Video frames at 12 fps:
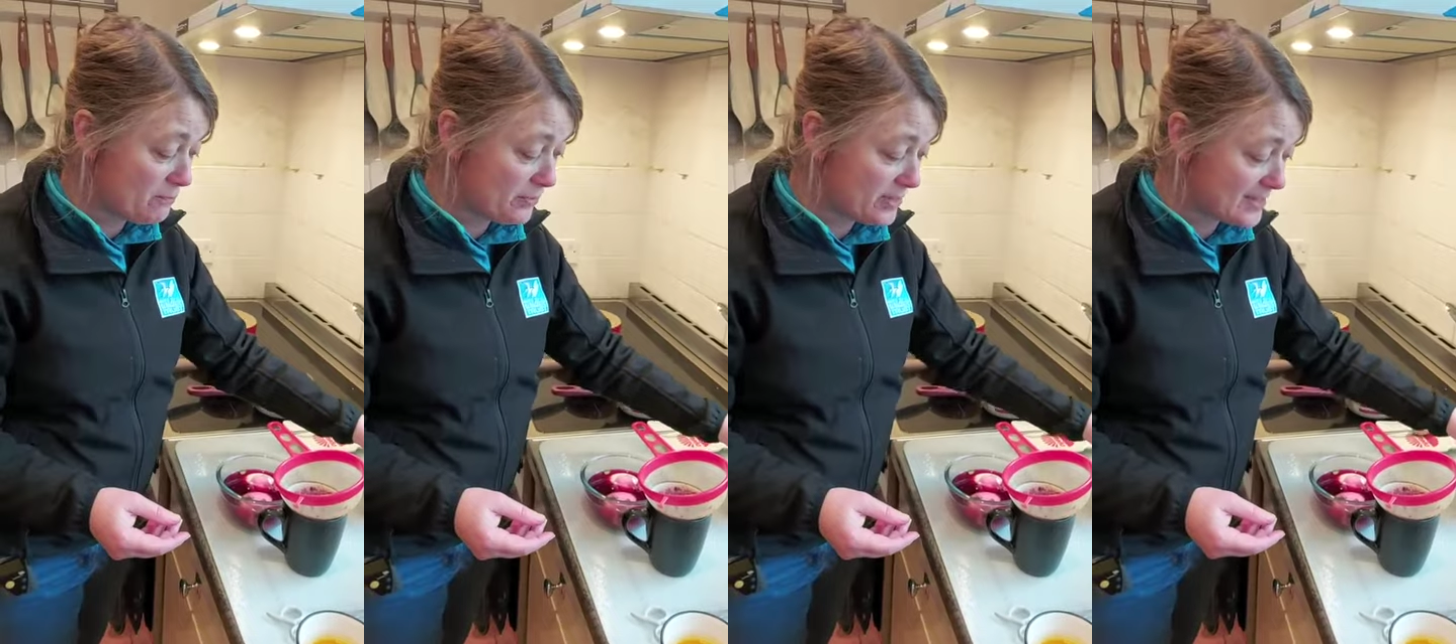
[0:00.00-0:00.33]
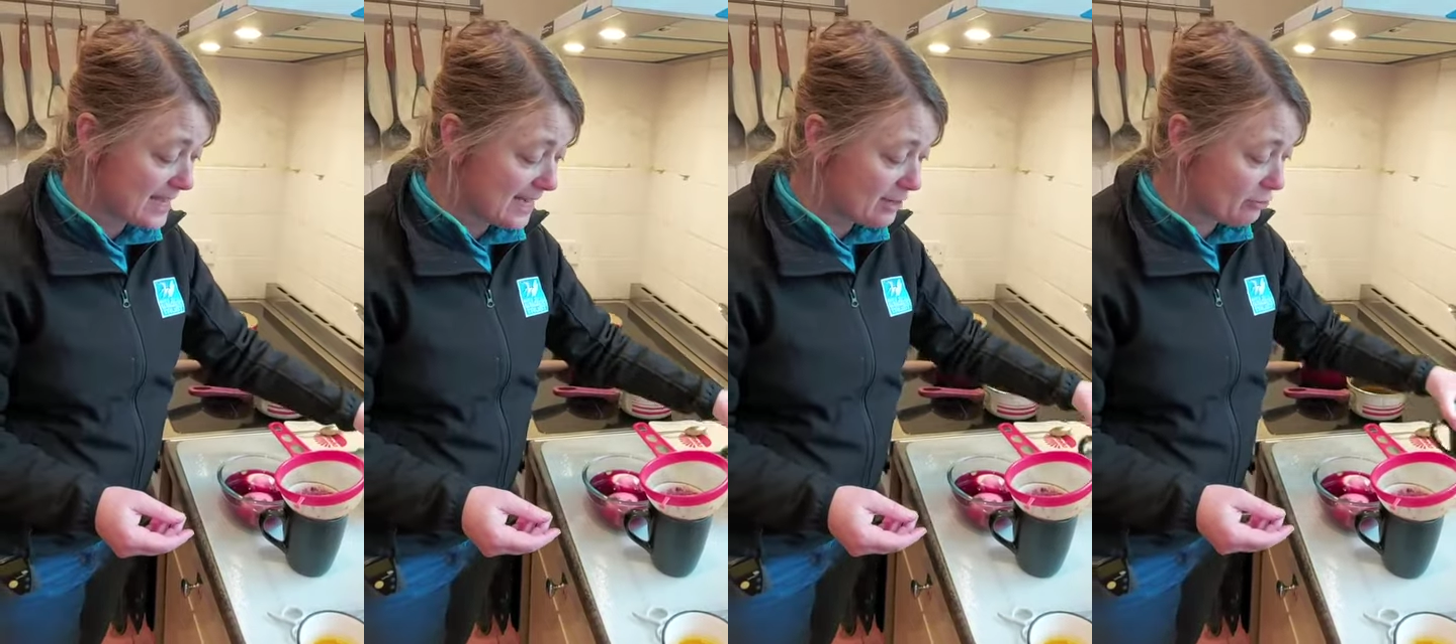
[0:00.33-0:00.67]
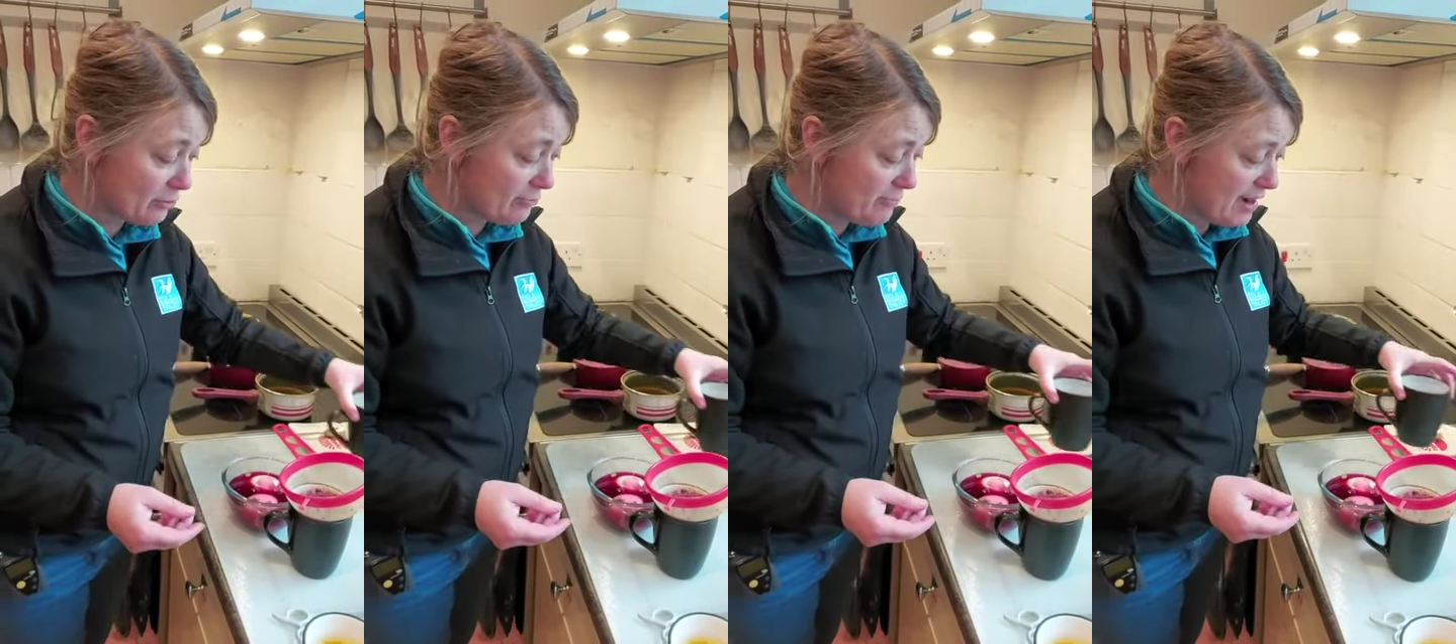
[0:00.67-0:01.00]
said
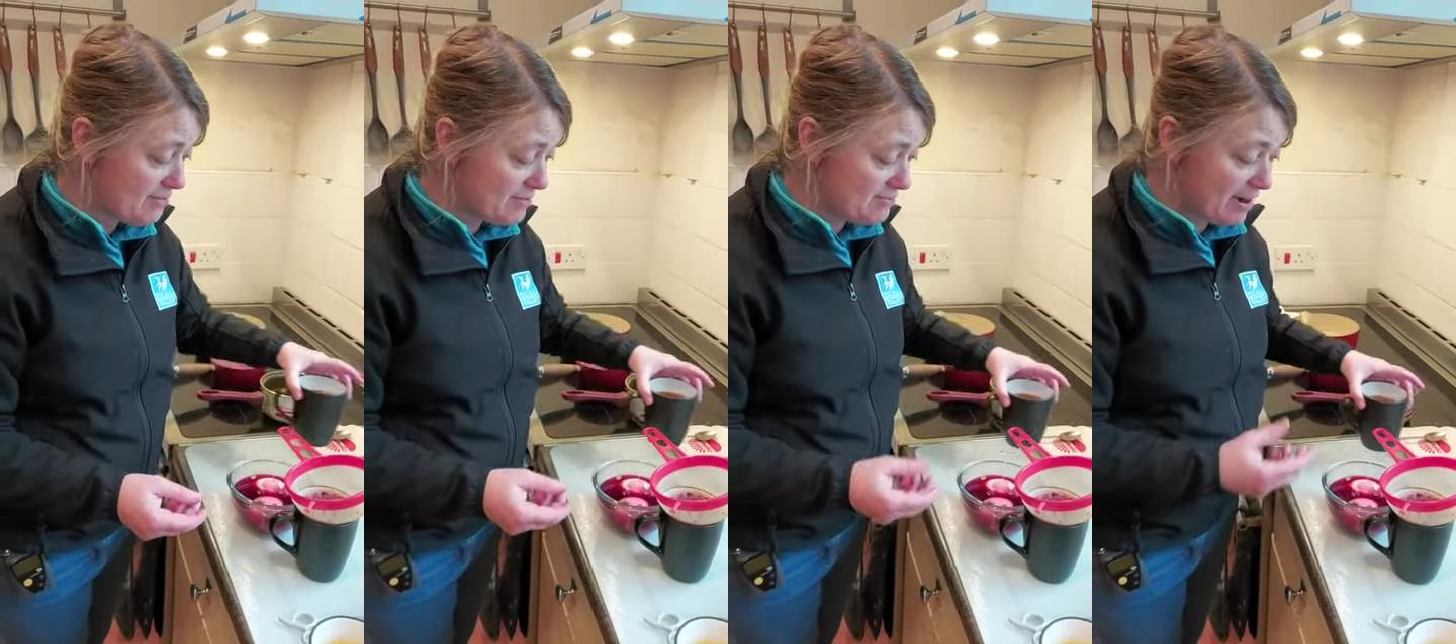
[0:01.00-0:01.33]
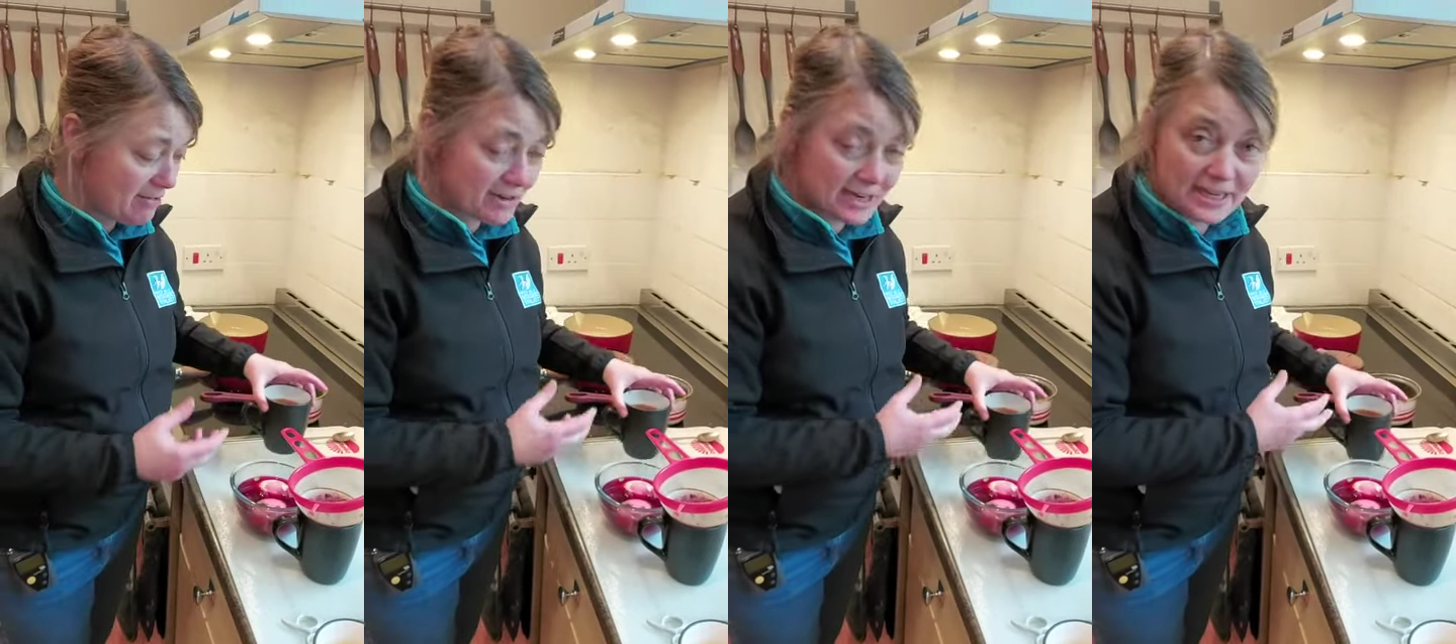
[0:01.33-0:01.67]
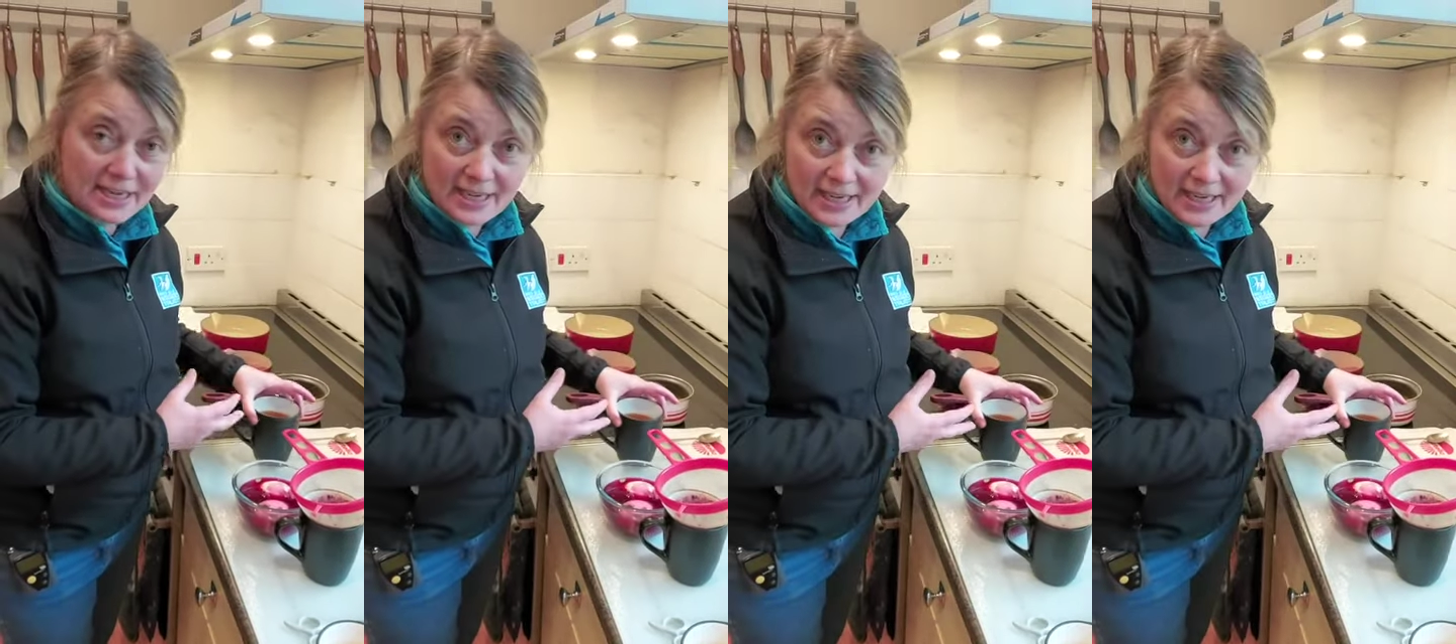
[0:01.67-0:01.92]
looked very, very,